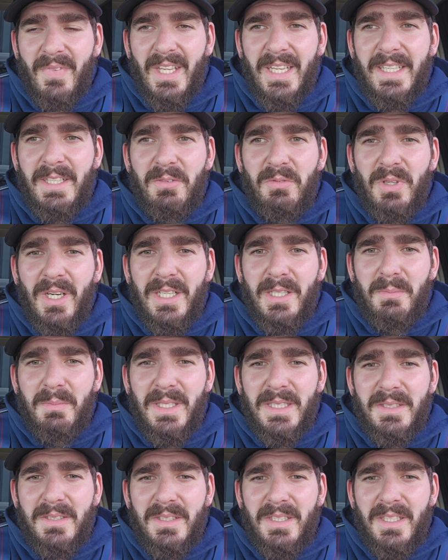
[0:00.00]
He
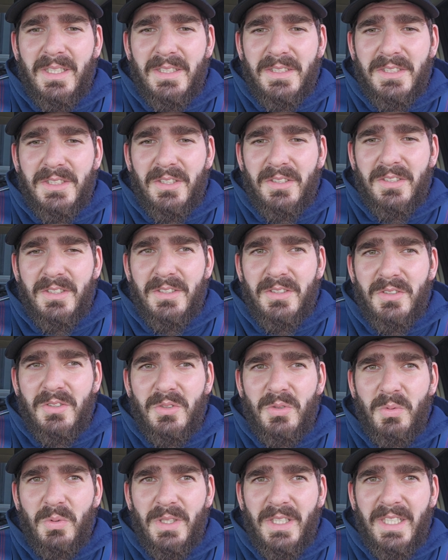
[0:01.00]
recommended that I start at
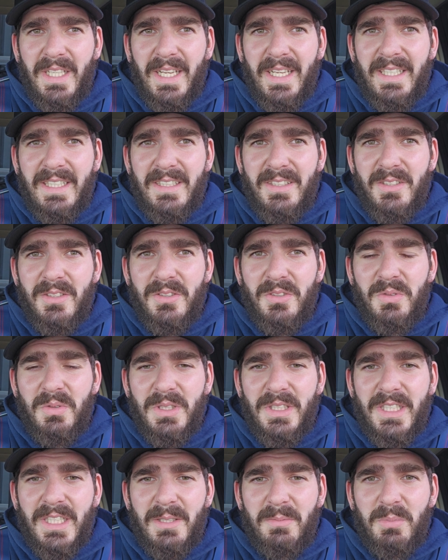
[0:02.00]
28 or
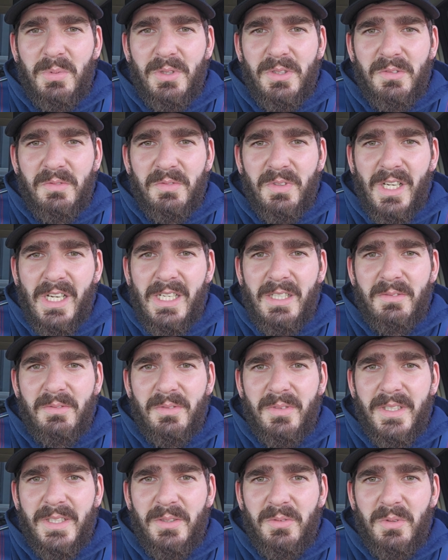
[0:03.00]
28.5,
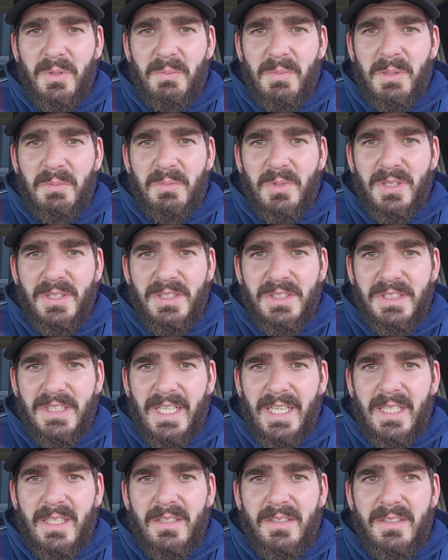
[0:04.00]
I don't remember
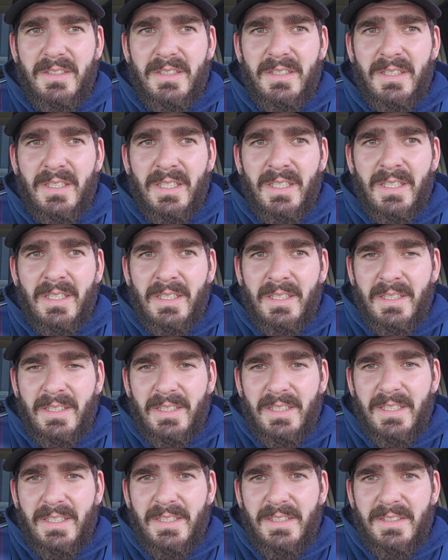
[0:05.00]
exactly,
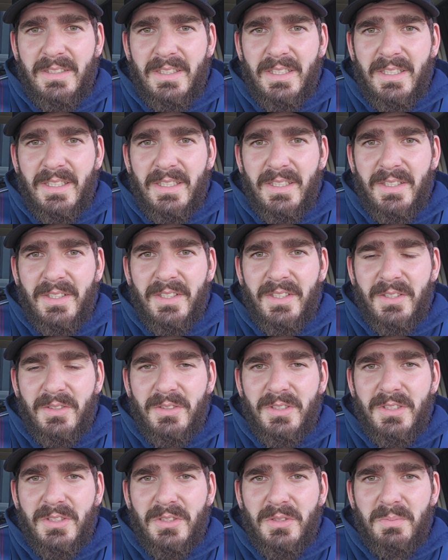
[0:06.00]
and
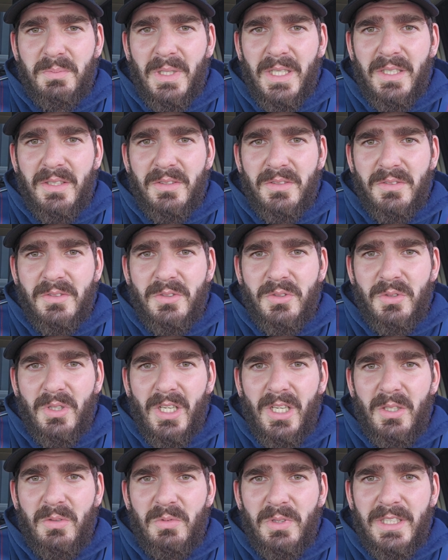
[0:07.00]
32-pound
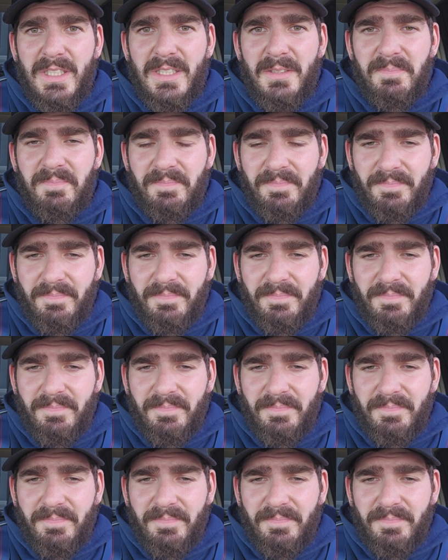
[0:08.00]
draw weight.